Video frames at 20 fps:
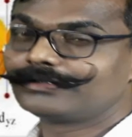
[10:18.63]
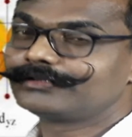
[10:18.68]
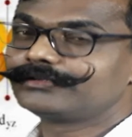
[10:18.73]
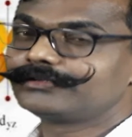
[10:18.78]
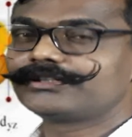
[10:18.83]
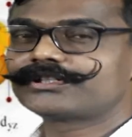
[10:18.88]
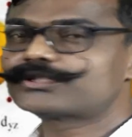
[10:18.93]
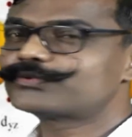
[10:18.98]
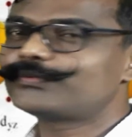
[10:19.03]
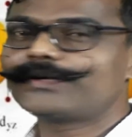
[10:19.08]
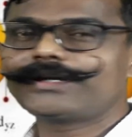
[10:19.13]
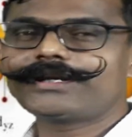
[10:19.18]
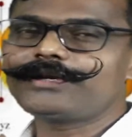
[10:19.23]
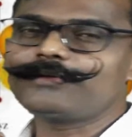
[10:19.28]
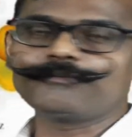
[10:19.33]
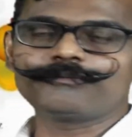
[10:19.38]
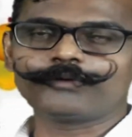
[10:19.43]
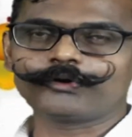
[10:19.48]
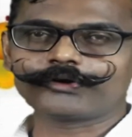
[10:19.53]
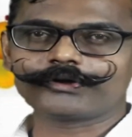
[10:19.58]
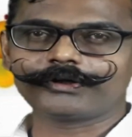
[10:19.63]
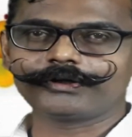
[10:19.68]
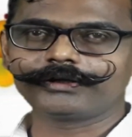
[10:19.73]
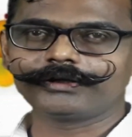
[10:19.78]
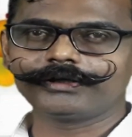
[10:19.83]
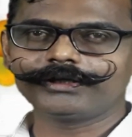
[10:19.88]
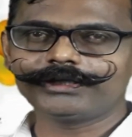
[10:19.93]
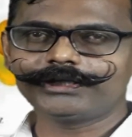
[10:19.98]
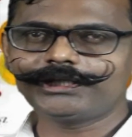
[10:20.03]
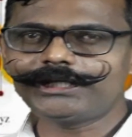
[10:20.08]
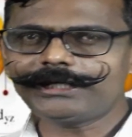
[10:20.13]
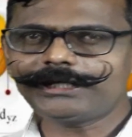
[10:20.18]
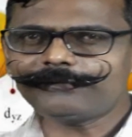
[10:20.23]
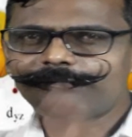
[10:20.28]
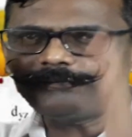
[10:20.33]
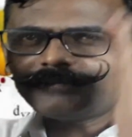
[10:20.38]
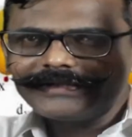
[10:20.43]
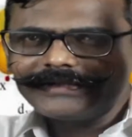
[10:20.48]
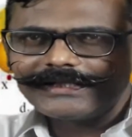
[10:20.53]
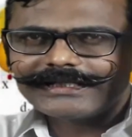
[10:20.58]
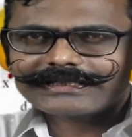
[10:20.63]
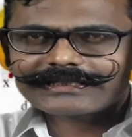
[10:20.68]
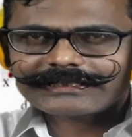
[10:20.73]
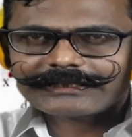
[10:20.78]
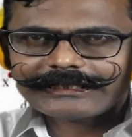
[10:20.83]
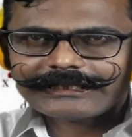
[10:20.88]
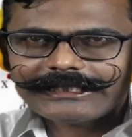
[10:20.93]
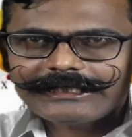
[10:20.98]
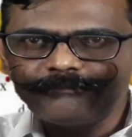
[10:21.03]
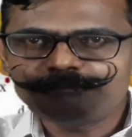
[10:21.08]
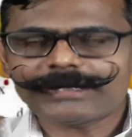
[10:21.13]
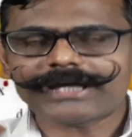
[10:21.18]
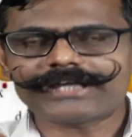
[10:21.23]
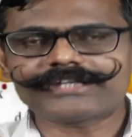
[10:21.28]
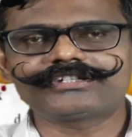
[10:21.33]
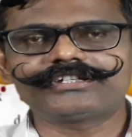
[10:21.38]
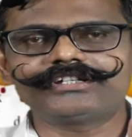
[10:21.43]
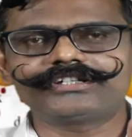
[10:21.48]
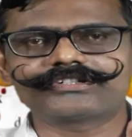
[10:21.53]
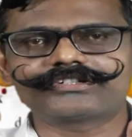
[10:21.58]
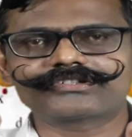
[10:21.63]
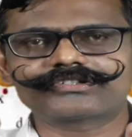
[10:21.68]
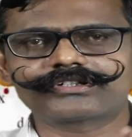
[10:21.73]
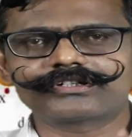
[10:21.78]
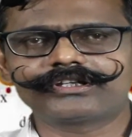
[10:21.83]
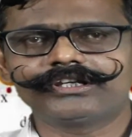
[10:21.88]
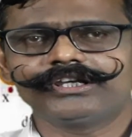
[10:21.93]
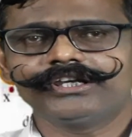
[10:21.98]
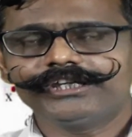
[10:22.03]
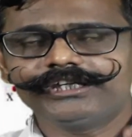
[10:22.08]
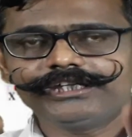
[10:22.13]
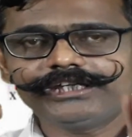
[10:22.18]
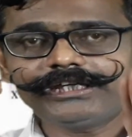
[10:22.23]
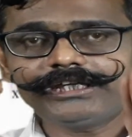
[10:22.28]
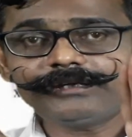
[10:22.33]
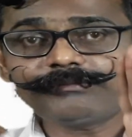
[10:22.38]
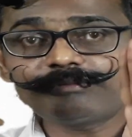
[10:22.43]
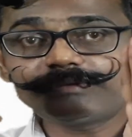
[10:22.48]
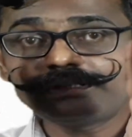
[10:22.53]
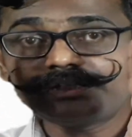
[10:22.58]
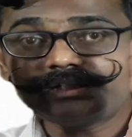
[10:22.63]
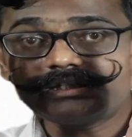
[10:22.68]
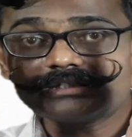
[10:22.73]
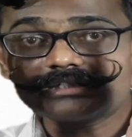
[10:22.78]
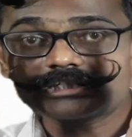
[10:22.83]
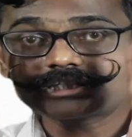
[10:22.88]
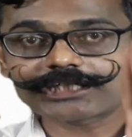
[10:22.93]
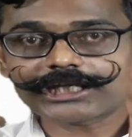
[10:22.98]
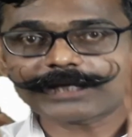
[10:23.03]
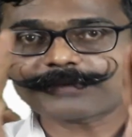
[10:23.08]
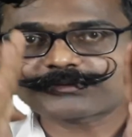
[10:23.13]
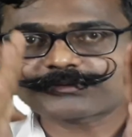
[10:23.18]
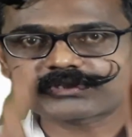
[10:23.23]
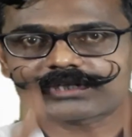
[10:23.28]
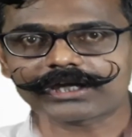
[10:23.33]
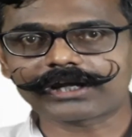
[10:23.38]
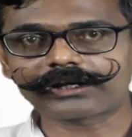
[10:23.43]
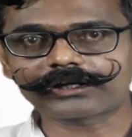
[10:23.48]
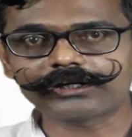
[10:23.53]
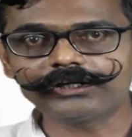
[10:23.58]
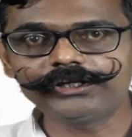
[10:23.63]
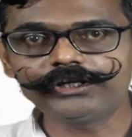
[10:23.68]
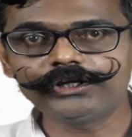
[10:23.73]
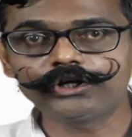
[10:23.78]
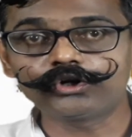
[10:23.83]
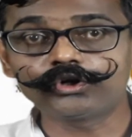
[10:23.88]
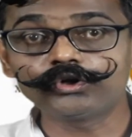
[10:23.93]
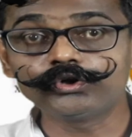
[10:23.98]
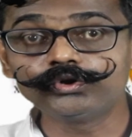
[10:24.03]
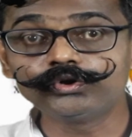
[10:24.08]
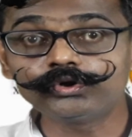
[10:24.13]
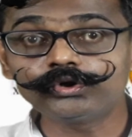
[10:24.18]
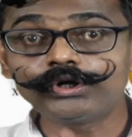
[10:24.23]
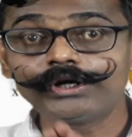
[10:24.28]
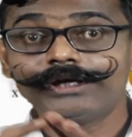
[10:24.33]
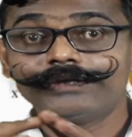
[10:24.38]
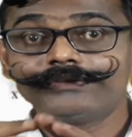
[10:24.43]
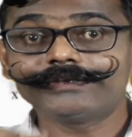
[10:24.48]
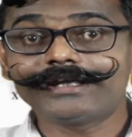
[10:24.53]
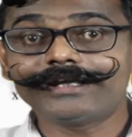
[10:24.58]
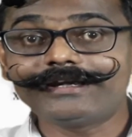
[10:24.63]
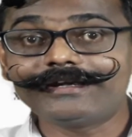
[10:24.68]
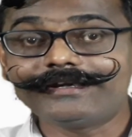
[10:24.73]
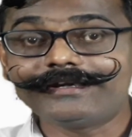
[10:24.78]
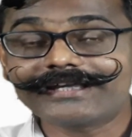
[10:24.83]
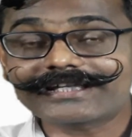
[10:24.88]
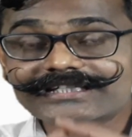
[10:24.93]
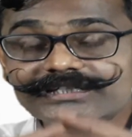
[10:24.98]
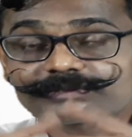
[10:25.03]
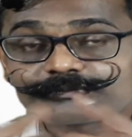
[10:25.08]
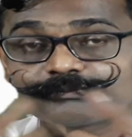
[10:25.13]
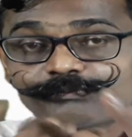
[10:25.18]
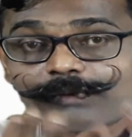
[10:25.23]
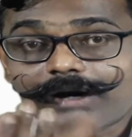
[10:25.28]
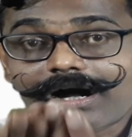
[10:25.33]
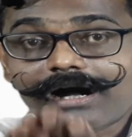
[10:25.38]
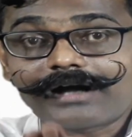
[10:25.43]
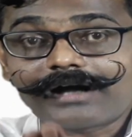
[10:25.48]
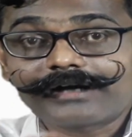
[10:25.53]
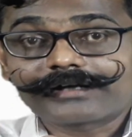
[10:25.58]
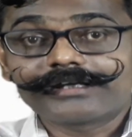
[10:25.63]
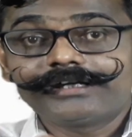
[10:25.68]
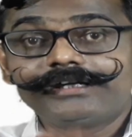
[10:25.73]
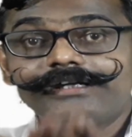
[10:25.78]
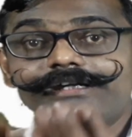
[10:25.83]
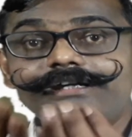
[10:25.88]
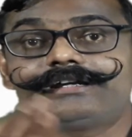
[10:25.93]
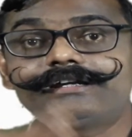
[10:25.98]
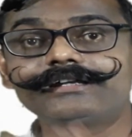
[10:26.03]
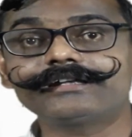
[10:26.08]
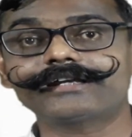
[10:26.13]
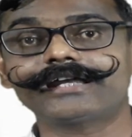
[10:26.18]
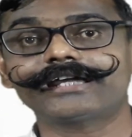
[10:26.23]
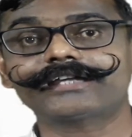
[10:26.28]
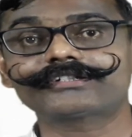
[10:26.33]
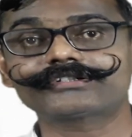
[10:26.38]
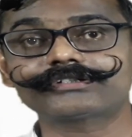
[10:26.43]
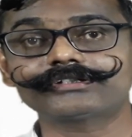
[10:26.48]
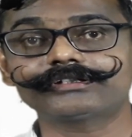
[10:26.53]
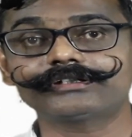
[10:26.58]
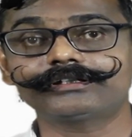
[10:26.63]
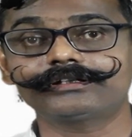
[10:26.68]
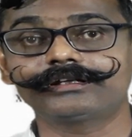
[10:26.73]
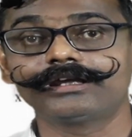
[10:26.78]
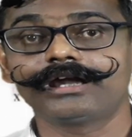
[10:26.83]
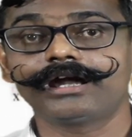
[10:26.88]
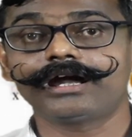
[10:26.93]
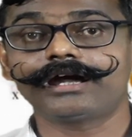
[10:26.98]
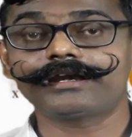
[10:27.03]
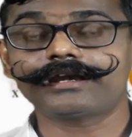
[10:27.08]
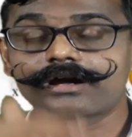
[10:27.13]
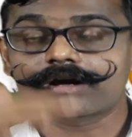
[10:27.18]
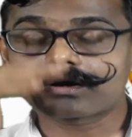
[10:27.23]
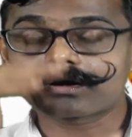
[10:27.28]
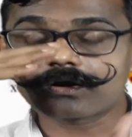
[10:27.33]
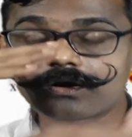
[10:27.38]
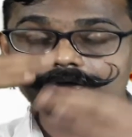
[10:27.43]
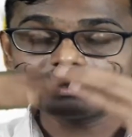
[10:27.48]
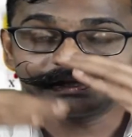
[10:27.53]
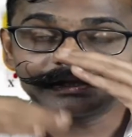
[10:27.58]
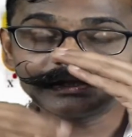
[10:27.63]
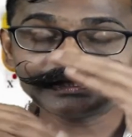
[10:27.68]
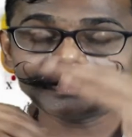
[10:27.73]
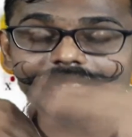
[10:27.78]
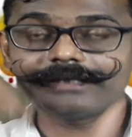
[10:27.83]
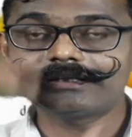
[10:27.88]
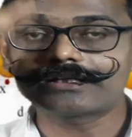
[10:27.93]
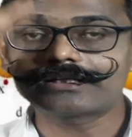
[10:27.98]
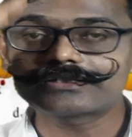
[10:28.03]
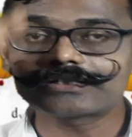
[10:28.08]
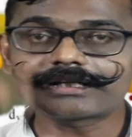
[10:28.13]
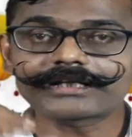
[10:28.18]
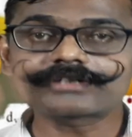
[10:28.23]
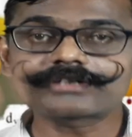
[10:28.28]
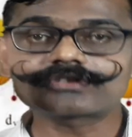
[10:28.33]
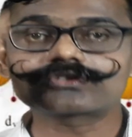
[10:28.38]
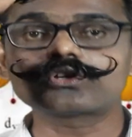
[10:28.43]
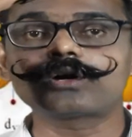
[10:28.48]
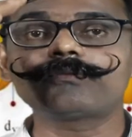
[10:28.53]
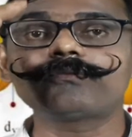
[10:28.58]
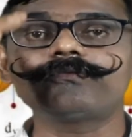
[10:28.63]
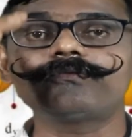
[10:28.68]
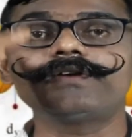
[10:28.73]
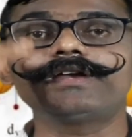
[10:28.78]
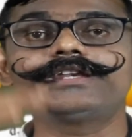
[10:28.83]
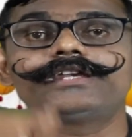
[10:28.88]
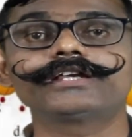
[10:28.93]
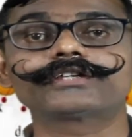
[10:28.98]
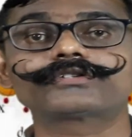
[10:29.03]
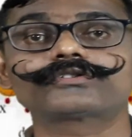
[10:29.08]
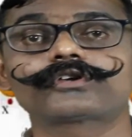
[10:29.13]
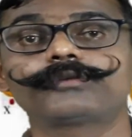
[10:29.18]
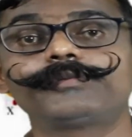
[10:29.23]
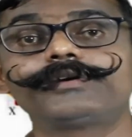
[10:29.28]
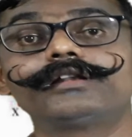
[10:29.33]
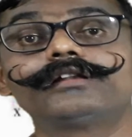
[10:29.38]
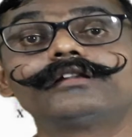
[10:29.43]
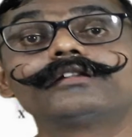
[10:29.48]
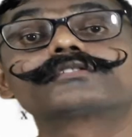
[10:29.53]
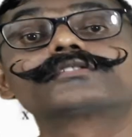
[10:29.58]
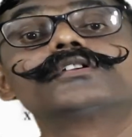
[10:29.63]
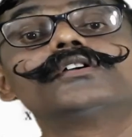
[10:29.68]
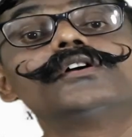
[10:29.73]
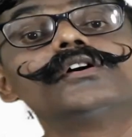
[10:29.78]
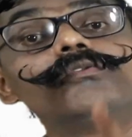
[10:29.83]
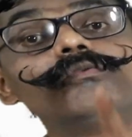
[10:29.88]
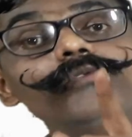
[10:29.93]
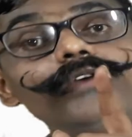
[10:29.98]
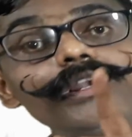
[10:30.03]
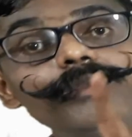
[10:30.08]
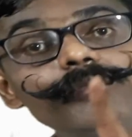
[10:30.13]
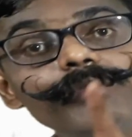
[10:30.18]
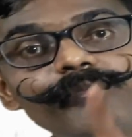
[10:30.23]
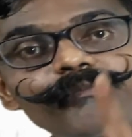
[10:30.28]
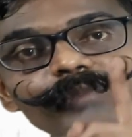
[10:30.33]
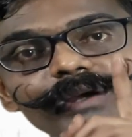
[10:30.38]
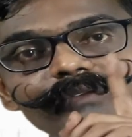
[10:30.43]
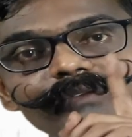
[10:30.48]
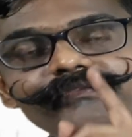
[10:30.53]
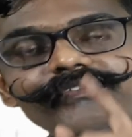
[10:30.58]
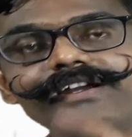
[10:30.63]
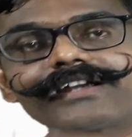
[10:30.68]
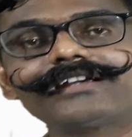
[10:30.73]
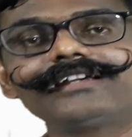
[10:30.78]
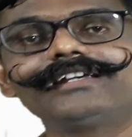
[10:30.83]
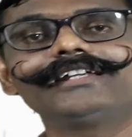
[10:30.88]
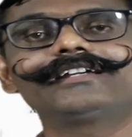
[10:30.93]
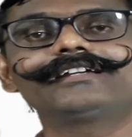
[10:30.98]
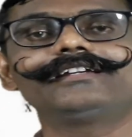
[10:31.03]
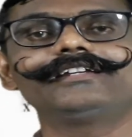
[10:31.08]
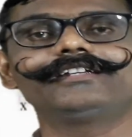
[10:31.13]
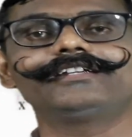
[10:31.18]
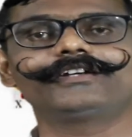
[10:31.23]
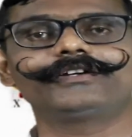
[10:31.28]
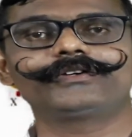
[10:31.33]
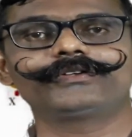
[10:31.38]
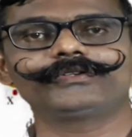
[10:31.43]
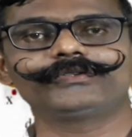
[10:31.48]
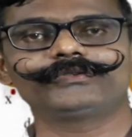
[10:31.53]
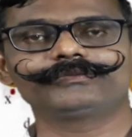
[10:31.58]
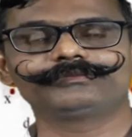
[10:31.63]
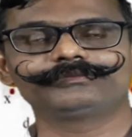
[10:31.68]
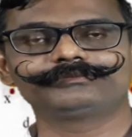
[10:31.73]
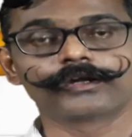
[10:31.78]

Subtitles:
This is very important. If this imagination, if these shapes are clear to you, then next part, interaction and accordingly energetics of various orbitals will be perfectly clear to you.